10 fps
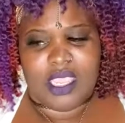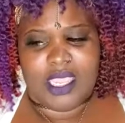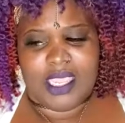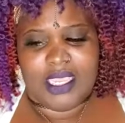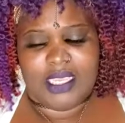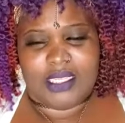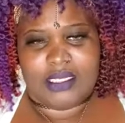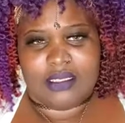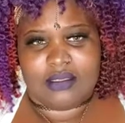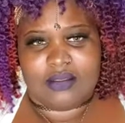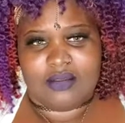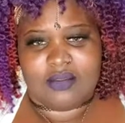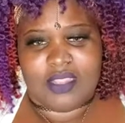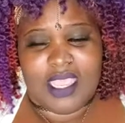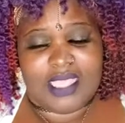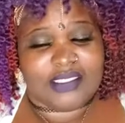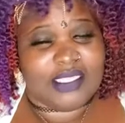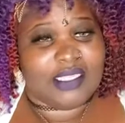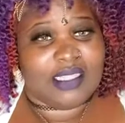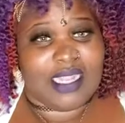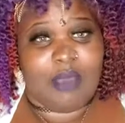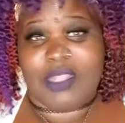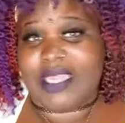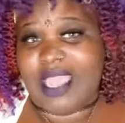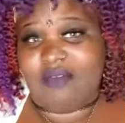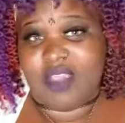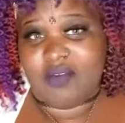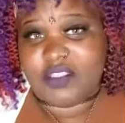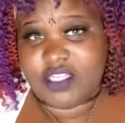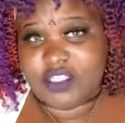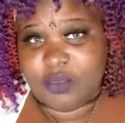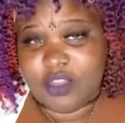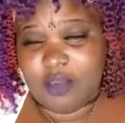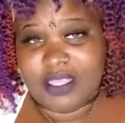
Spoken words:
And I said that I would like to have a conversation with her